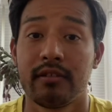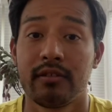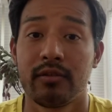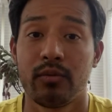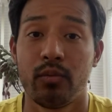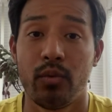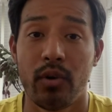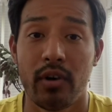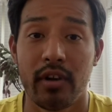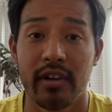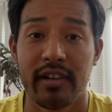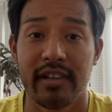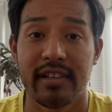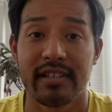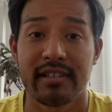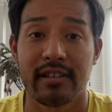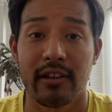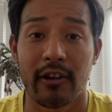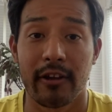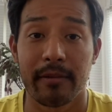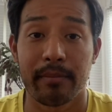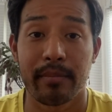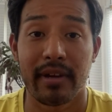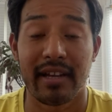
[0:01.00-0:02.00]
What is
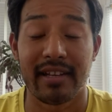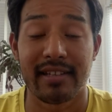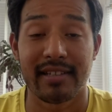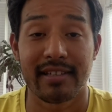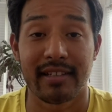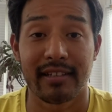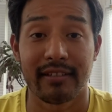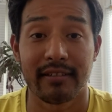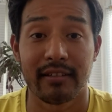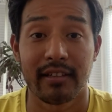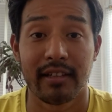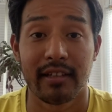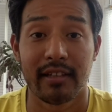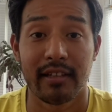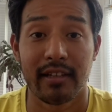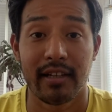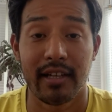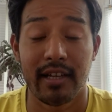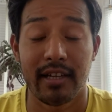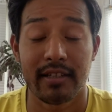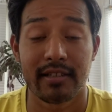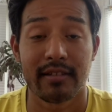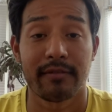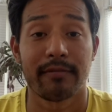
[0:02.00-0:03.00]
light painting?
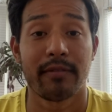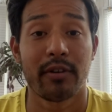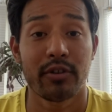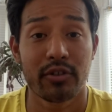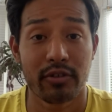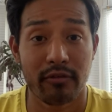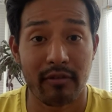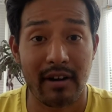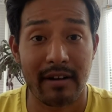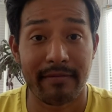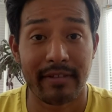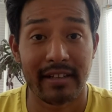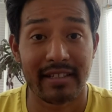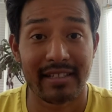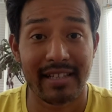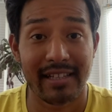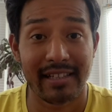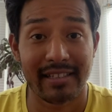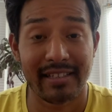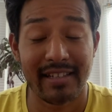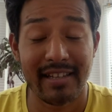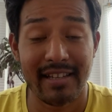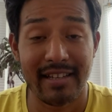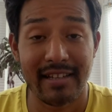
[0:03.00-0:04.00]
It's a photographic
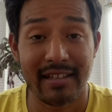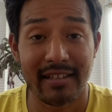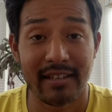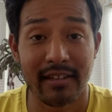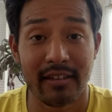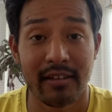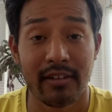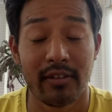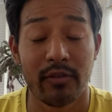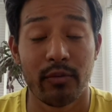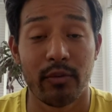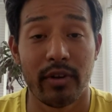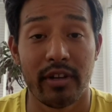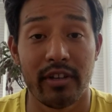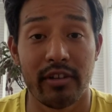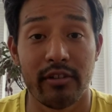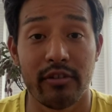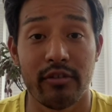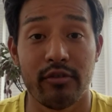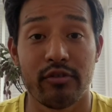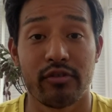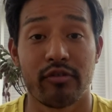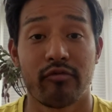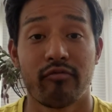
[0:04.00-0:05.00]
technique where you
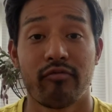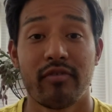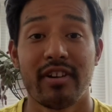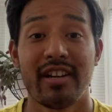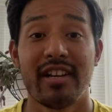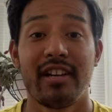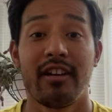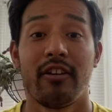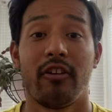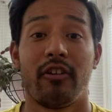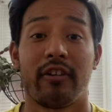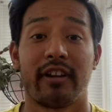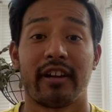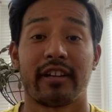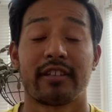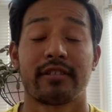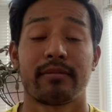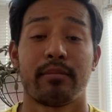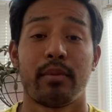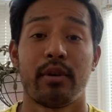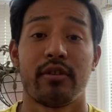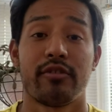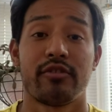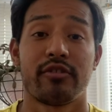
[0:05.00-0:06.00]
use a really long
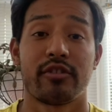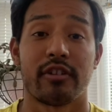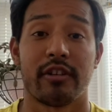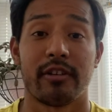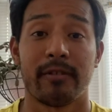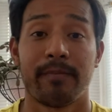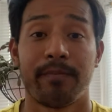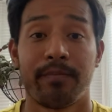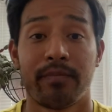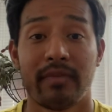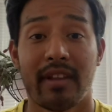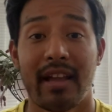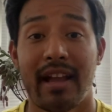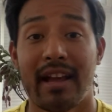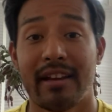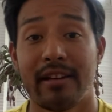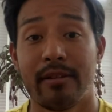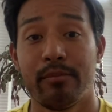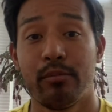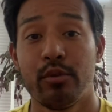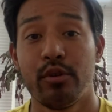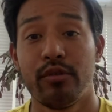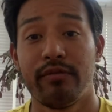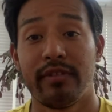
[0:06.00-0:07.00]
exposure and a
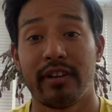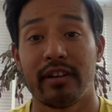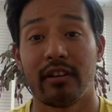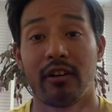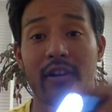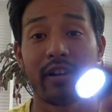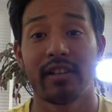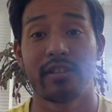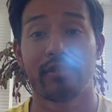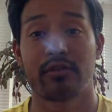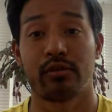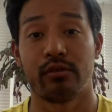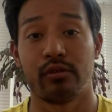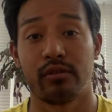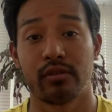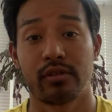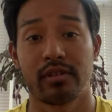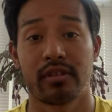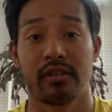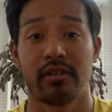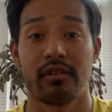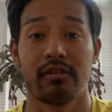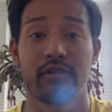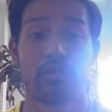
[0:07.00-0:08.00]
moving light source
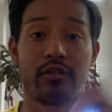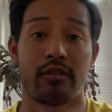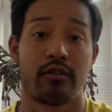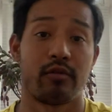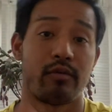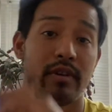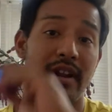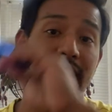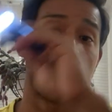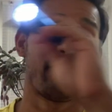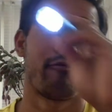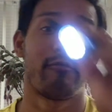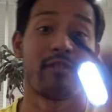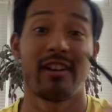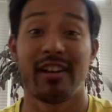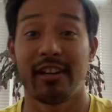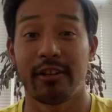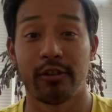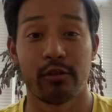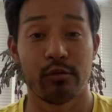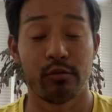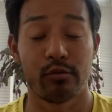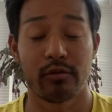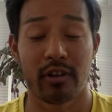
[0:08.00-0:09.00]
to create really
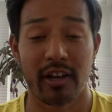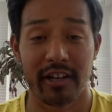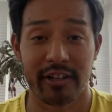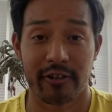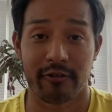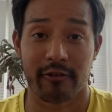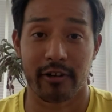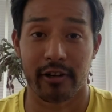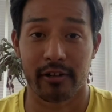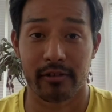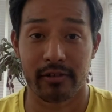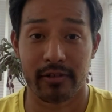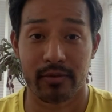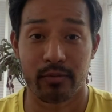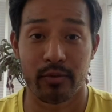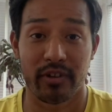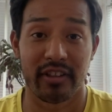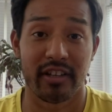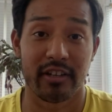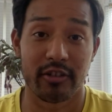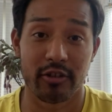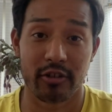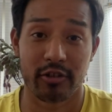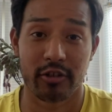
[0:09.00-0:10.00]
cool light trails
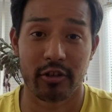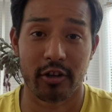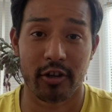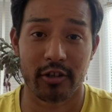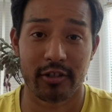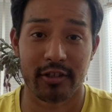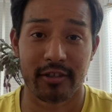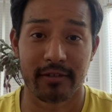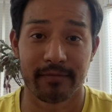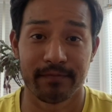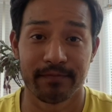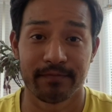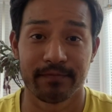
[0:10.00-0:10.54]
within your shot.